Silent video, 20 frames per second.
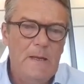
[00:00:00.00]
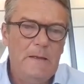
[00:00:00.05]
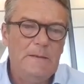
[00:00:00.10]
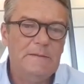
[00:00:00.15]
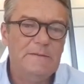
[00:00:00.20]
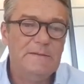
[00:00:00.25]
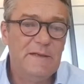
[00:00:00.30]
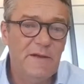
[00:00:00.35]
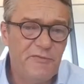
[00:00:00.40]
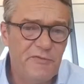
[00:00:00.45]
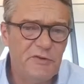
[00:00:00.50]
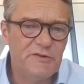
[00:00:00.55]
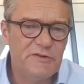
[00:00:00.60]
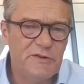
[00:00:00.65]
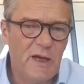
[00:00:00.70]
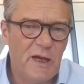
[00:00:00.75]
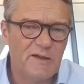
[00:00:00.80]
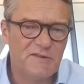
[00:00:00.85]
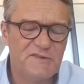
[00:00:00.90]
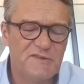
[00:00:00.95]
Different
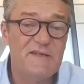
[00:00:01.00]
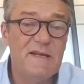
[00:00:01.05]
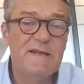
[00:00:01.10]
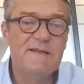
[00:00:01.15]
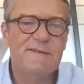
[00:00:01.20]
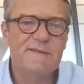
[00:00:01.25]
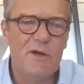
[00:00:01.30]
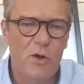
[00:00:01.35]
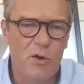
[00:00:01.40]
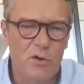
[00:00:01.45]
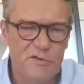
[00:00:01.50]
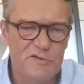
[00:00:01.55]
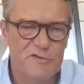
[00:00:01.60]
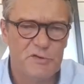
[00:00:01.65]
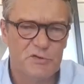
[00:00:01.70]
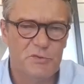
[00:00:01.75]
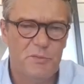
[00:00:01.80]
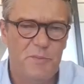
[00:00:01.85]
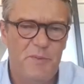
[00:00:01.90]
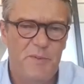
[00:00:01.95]
tasks needs also
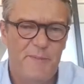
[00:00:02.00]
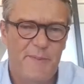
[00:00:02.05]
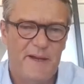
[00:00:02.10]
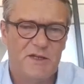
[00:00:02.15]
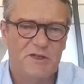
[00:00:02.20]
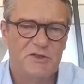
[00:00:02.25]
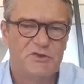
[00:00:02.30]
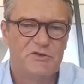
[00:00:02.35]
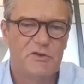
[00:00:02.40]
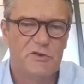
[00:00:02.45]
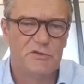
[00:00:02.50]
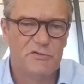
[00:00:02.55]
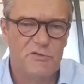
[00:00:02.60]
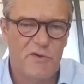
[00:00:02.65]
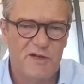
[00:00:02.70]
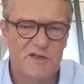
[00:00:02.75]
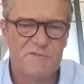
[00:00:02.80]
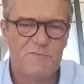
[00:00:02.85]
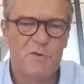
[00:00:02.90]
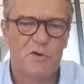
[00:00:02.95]
to be managed:
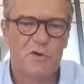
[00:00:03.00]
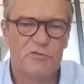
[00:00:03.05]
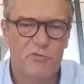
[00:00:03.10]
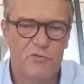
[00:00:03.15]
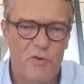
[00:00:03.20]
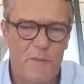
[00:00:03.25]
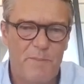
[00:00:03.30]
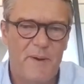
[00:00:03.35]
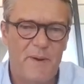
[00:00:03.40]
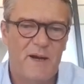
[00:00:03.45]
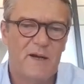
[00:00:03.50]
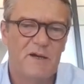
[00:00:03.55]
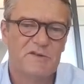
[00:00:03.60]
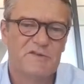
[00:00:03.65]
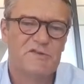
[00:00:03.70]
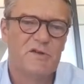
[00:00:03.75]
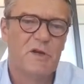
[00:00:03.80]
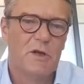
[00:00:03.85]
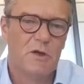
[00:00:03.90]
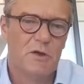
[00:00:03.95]
transport,
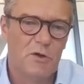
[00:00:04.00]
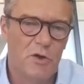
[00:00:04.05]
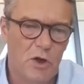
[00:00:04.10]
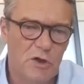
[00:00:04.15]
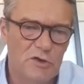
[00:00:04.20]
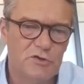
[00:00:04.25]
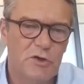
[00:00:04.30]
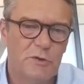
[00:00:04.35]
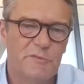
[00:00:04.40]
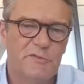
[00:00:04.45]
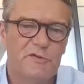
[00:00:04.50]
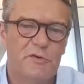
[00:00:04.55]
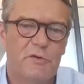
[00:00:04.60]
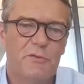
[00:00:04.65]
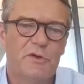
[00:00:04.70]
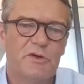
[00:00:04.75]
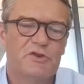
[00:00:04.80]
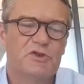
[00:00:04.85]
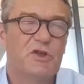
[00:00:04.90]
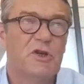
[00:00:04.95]
repairs, long-term
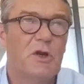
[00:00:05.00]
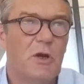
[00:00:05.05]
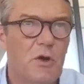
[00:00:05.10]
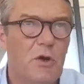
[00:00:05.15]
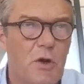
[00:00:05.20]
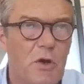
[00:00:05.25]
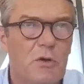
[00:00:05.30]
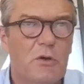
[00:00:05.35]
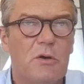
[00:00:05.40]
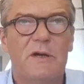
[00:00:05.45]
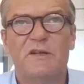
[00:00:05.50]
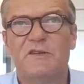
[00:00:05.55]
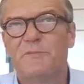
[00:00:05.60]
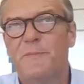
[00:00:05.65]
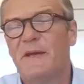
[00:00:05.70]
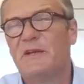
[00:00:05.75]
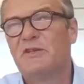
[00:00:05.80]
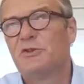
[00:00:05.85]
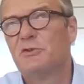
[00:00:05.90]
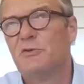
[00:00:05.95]
storage, local
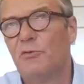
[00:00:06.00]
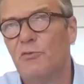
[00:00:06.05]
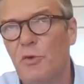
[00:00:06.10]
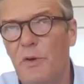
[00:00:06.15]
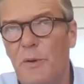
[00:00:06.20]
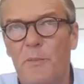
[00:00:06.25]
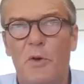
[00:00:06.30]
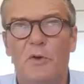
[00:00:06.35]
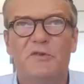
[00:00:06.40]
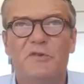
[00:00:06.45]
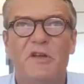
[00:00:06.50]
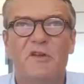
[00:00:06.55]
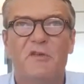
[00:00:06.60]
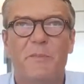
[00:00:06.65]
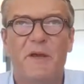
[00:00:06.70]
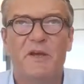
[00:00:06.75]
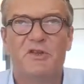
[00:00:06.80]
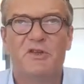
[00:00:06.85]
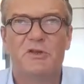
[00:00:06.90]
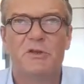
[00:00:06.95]
inspection, remote
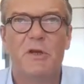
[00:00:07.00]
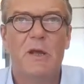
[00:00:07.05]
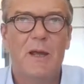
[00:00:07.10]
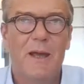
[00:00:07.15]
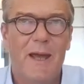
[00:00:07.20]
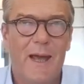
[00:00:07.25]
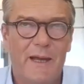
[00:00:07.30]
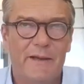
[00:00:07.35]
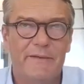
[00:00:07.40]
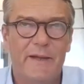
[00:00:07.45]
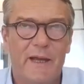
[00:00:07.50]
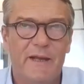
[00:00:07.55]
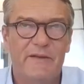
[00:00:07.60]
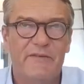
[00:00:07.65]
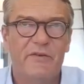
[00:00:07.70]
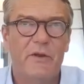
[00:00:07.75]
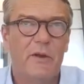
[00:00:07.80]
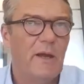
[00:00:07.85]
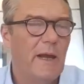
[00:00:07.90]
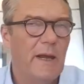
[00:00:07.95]
inspection, and
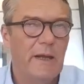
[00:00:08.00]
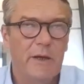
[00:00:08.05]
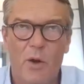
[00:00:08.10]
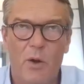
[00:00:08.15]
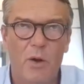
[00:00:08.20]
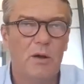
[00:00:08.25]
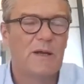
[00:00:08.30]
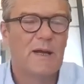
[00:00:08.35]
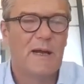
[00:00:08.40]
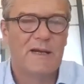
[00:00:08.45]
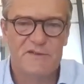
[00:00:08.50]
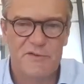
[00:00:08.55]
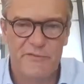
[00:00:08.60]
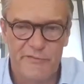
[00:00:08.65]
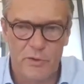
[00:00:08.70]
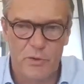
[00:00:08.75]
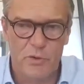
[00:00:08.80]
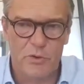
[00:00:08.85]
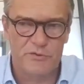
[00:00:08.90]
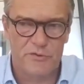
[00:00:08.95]
that in all kinds of
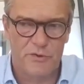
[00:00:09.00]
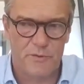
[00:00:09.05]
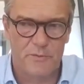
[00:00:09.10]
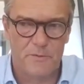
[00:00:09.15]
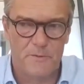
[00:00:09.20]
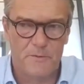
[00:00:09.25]
order.